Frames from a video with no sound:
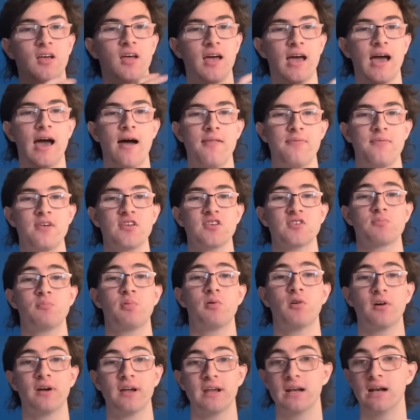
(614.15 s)
At this
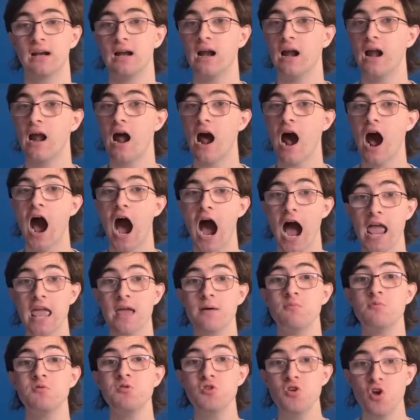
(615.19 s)
point, I
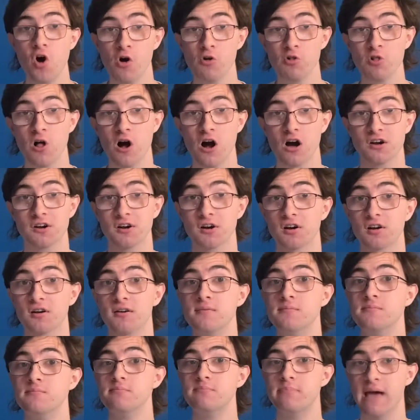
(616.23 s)
am no longer
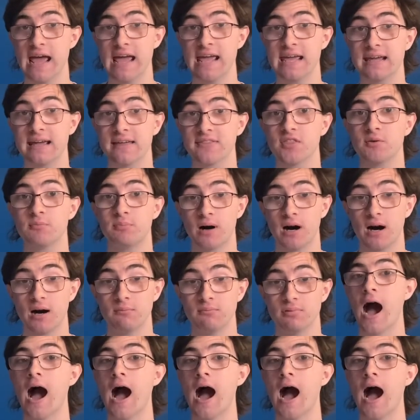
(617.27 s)
paying at the pump.